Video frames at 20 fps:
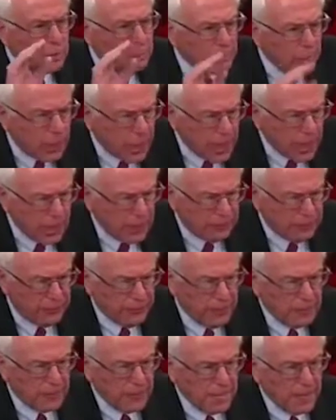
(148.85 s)
brave
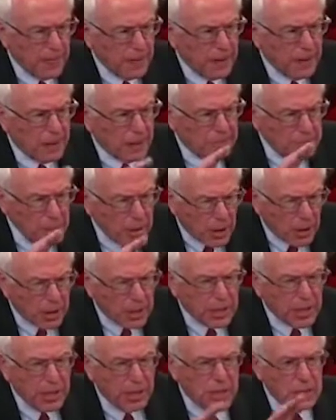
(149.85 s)

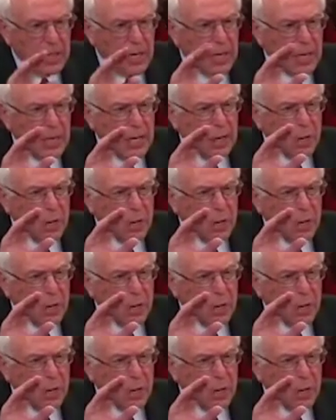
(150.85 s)
American